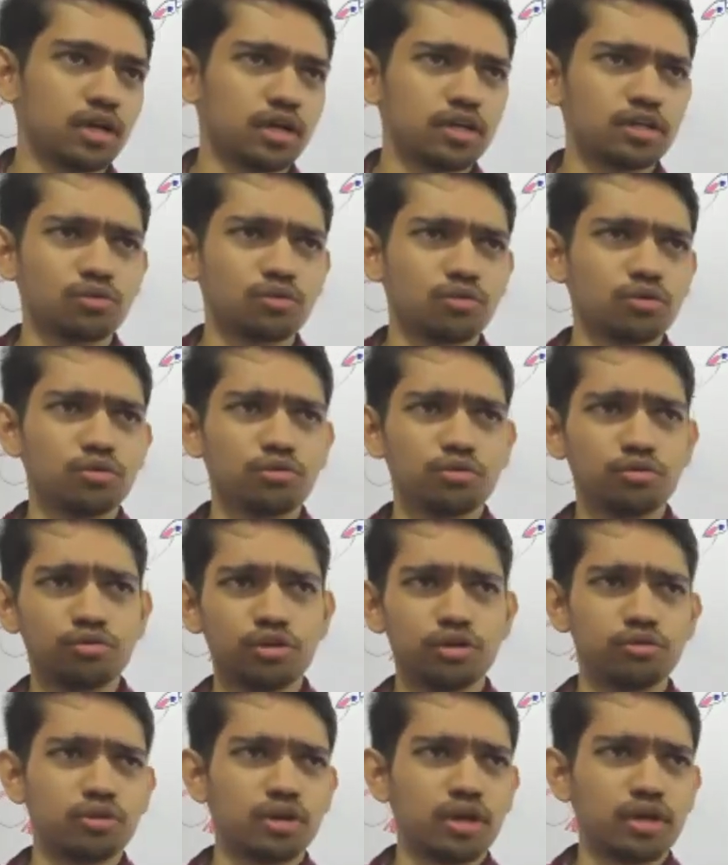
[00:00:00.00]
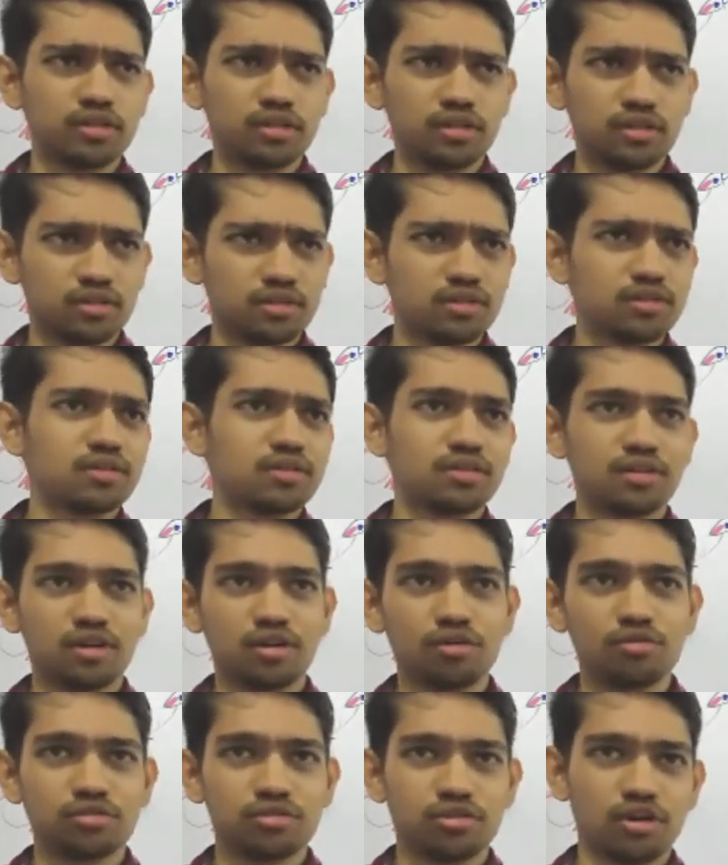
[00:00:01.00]
Right? I told you drew like the
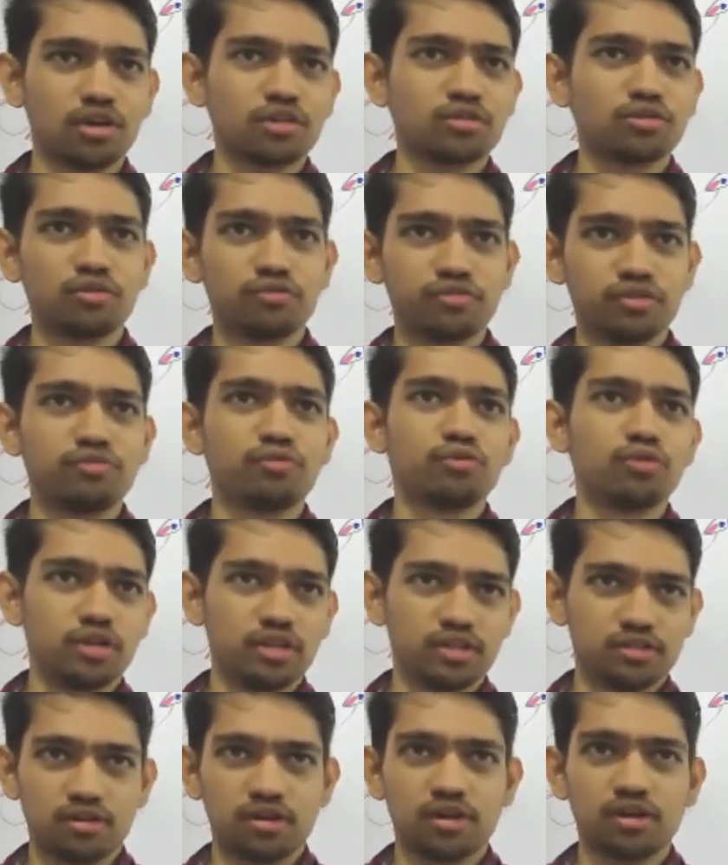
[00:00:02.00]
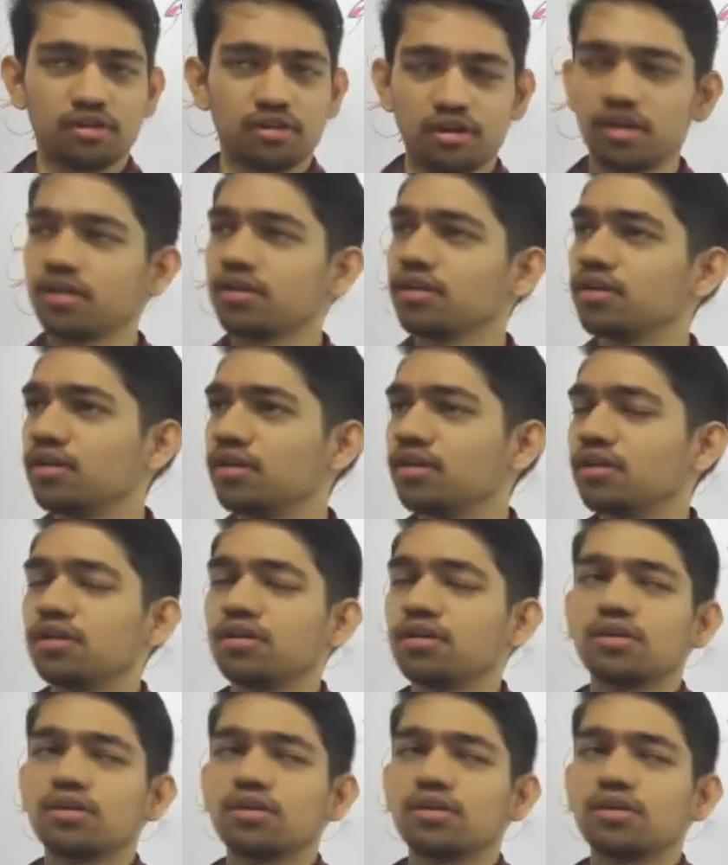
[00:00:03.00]
how structure of the foot is, right?